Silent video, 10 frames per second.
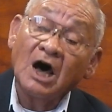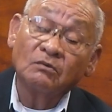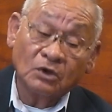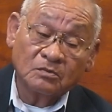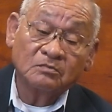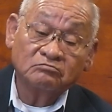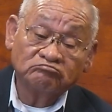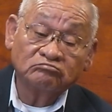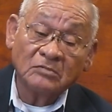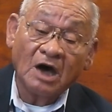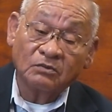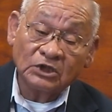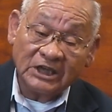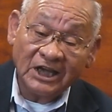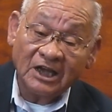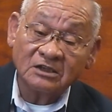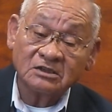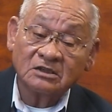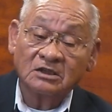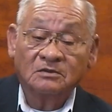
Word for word: I would, I would guess.